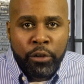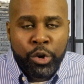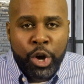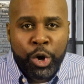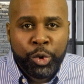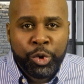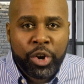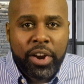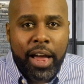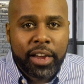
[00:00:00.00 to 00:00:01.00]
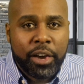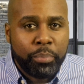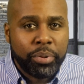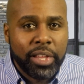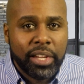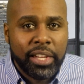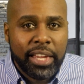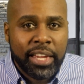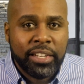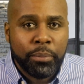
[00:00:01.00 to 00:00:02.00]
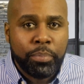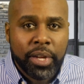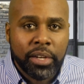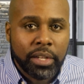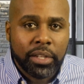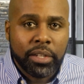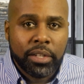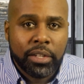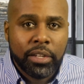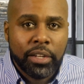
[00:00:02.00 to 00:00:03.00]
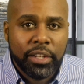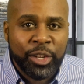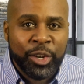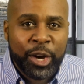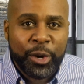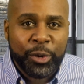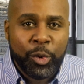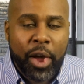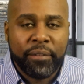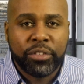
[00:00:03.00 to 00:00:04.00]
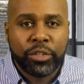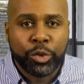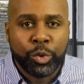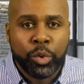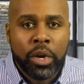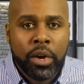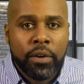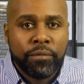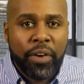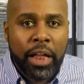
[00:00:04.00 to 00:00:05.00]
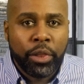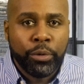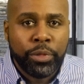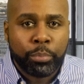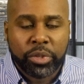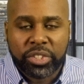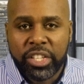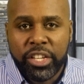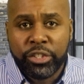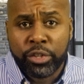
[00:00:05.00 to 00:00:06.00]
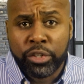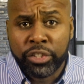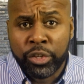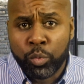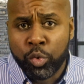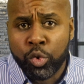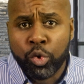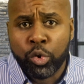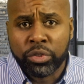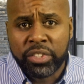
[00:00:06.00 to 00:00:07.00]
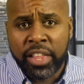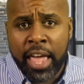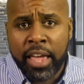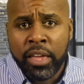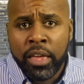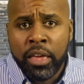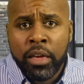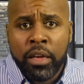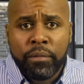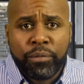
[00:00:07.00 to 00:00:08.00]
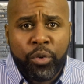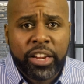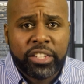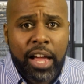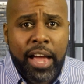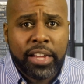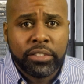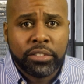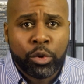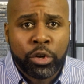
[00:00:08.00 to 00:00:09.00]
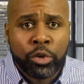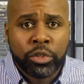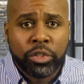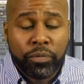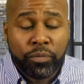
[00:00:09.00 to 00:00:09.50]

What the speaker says: You're not completely independent. You have to follow the procedures and rules that franchisors